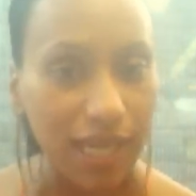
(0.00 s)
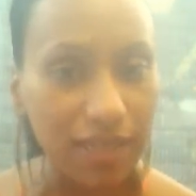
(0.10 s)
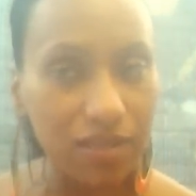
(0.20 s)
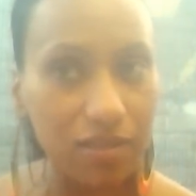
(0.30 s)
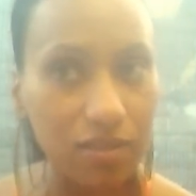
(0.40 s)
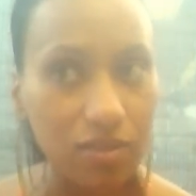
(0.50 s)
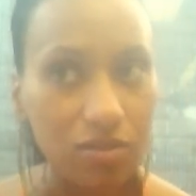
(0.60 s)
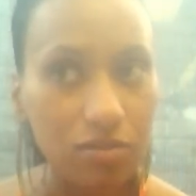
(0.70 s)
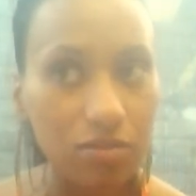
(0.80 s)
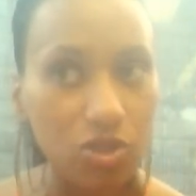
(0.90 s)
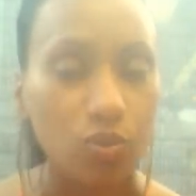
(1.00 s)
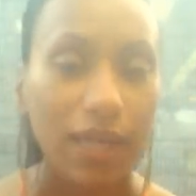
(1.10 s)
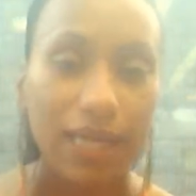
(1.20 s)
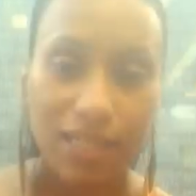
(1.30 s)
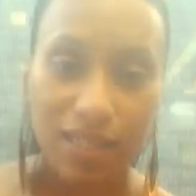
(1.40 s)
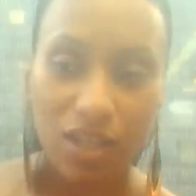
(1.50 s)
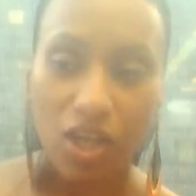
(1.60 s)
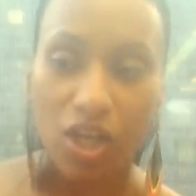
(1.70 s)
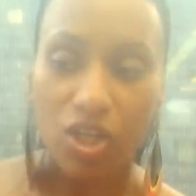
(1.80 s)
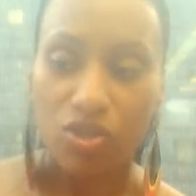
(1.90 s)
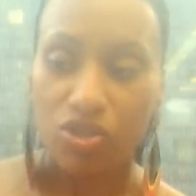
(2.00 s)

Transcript: has 280.